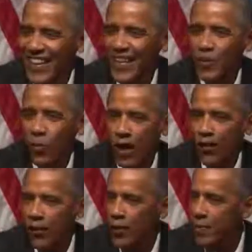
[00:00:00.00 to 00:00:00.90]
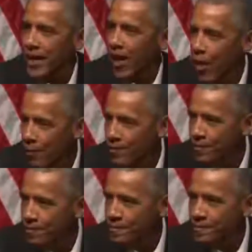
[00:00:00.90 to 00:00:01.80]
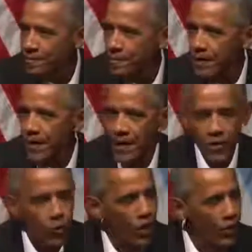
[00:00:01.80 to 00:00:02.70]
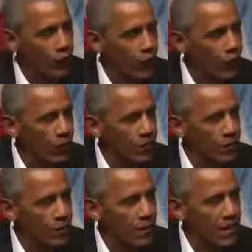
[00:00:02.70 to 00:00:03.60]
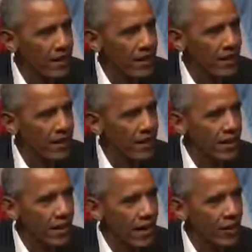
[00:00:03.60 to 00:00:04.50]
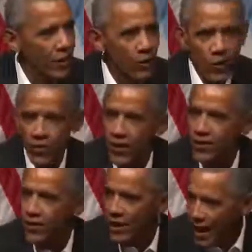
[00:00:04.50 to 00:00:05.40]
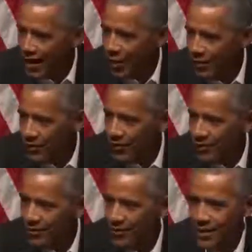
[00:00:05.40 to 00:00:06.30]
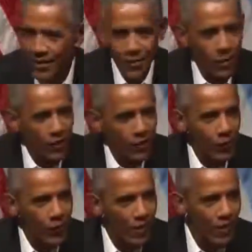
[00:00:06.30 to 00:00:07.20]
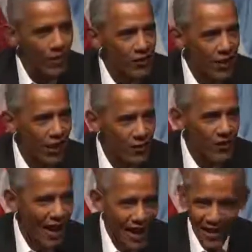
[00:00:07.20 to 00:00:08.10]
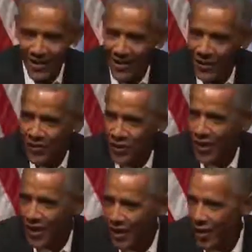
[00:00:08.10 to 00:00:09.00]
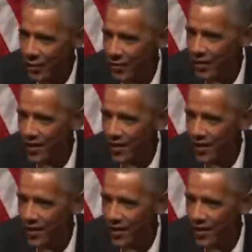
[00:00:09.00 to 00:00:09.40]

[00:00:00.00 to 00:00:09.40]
It is wonderful to be home. It is wonderful to be at the University of Chicago. It is wonderful to be on the south side of Chicago.